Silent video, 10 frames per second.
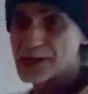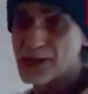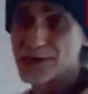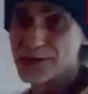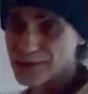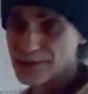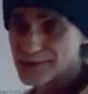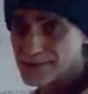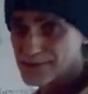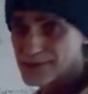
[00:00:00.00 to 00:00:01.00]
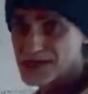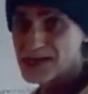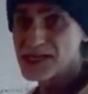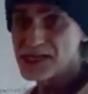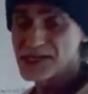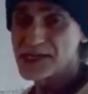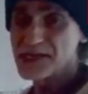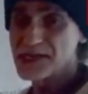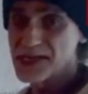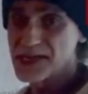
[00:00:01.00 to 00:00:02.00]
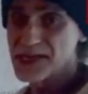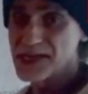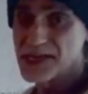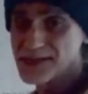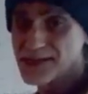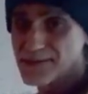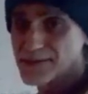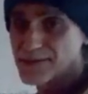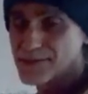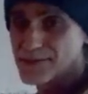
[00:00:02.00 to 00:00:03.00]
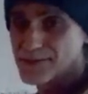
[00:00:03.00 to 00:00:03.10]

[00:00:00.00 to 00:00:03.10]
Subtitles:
goes on. Denise, Dennis.